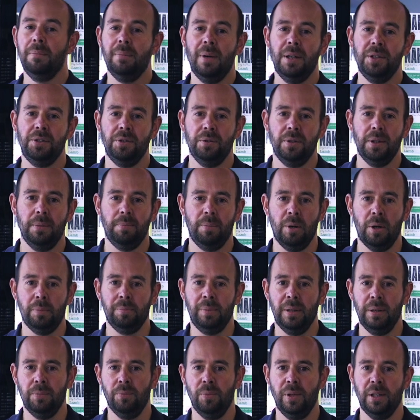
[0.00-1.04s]
make sure you
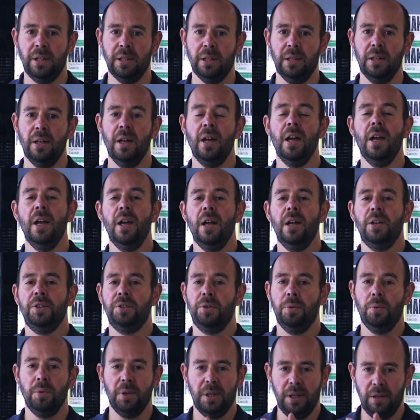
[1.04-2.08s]
pop in. We can
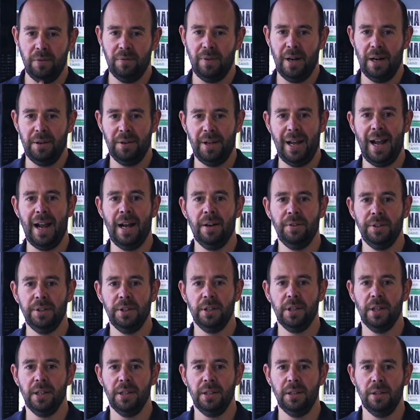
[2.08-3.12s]
talk you around how
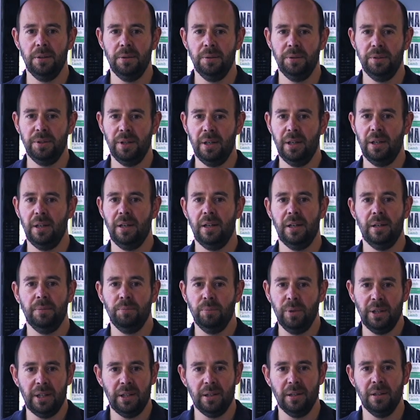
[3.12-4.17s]
you're going to use it,
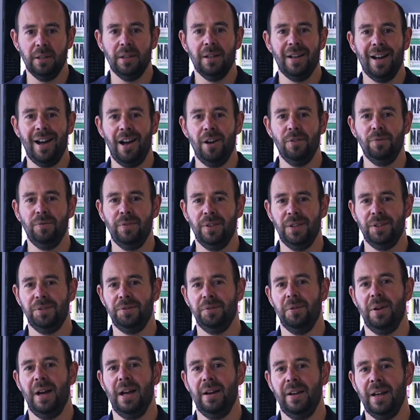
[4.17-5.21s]
and we can hopefully
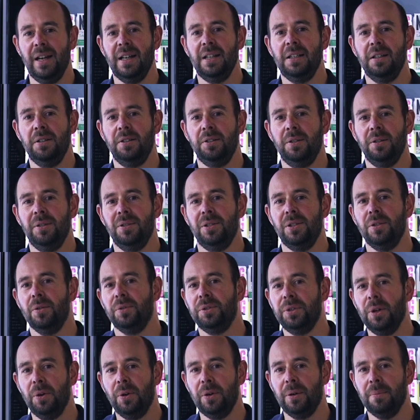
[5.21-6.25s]
sort out any issues
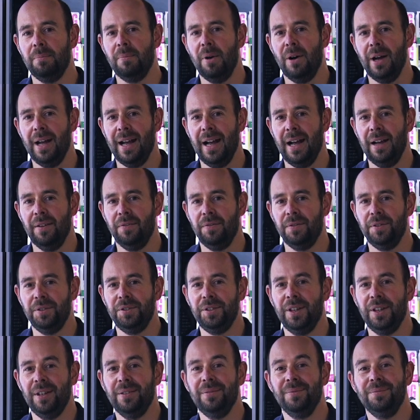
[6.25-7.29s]
your dog might have.
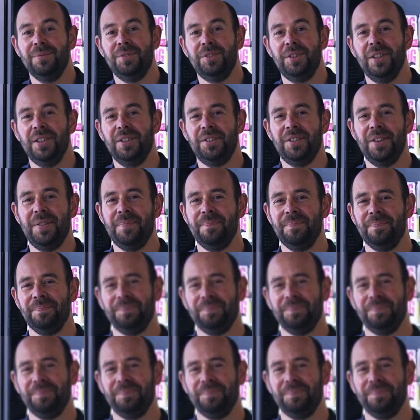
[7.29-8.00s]
So see you soon.